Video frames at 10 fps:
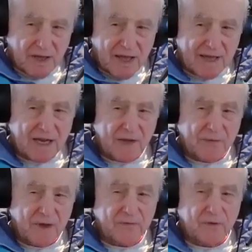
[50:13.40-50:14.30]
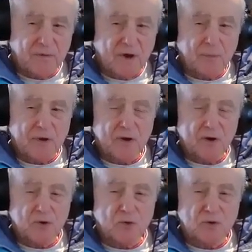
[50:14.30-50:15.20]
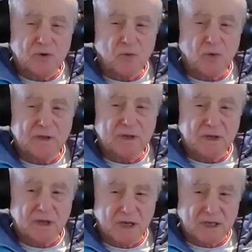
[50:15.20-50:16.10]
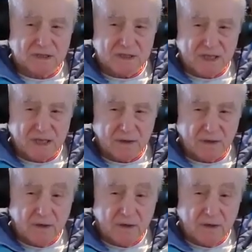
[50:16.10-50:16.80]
And I think from up here, you can recognize that.